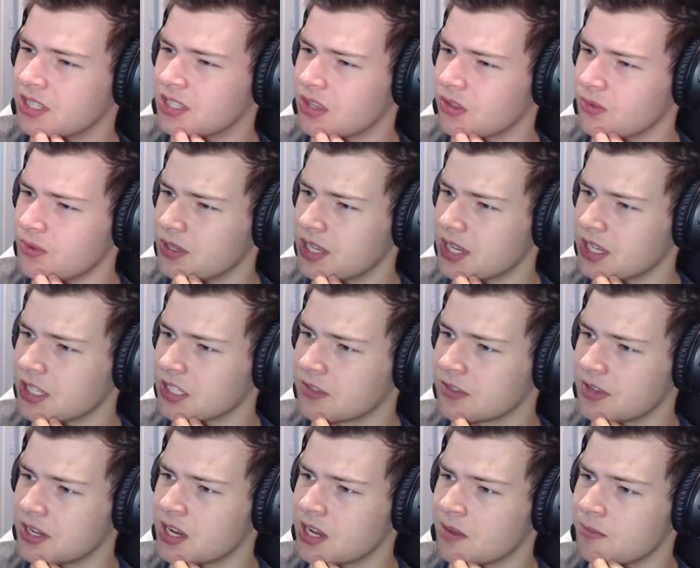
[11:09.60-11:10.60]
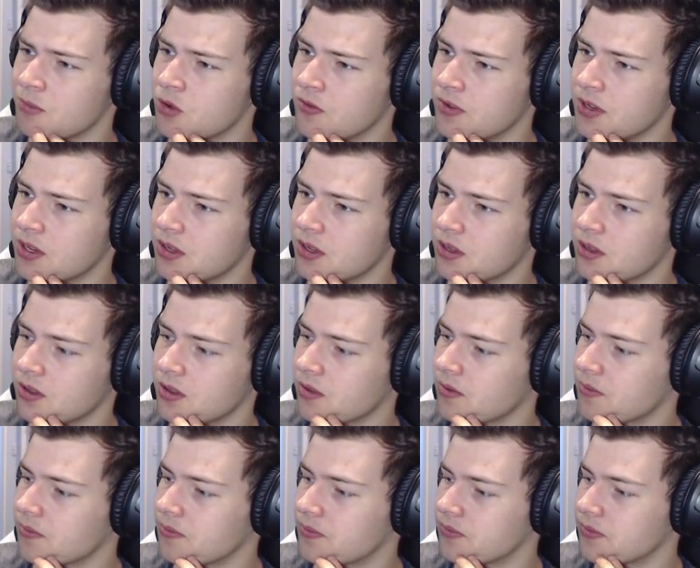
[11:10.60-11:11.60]
it 3 seconds of it not moving?
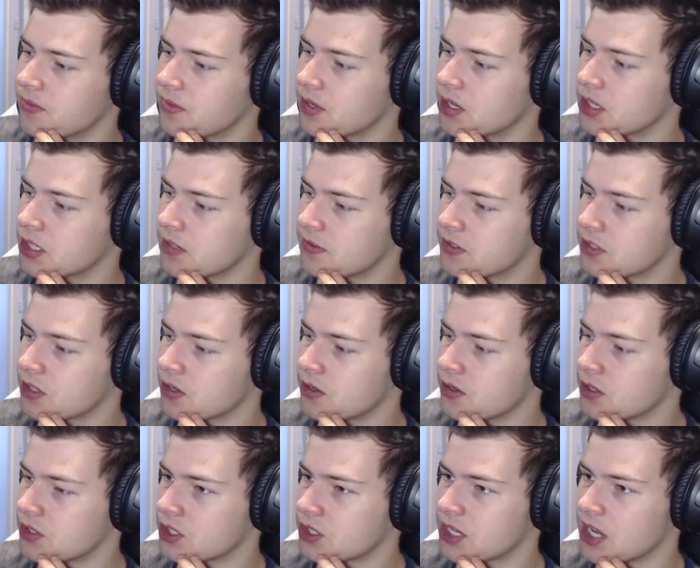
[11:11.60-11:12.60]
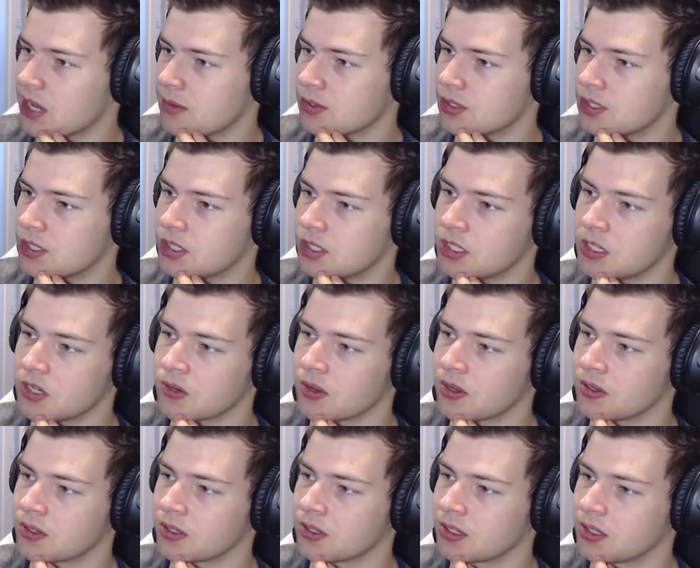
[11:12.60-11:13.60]
Because if so, you could just time your CC
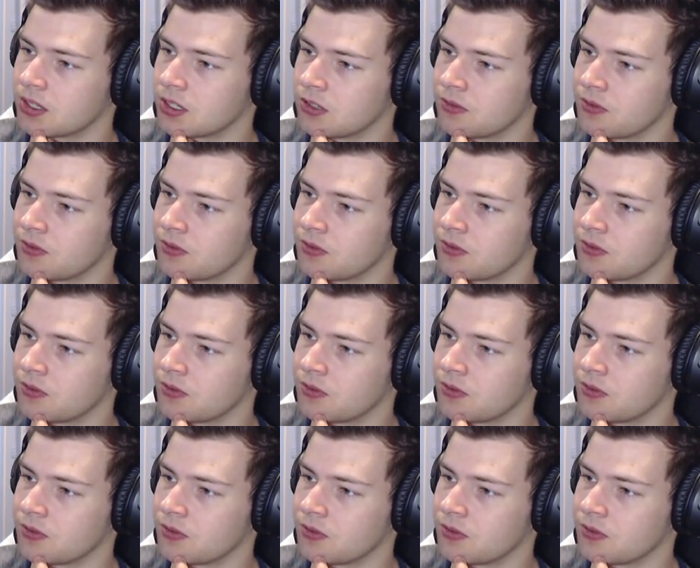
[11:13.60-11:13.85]
around it. I don't know if